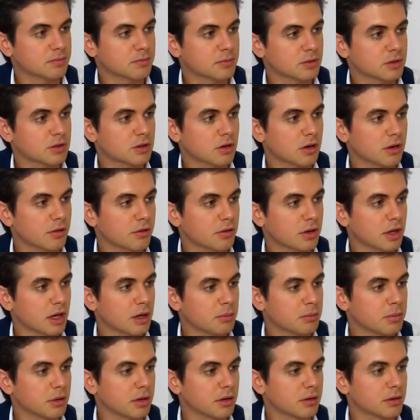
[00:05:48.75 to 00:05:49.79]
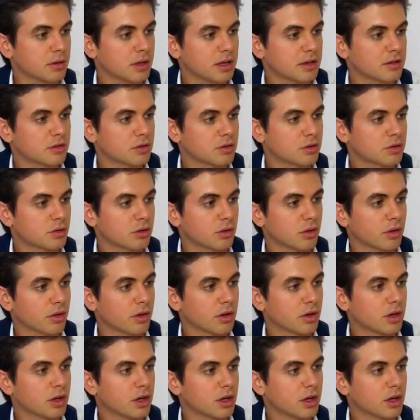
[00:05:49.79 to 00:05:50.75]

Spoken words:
Sorry for that, but that's the truth.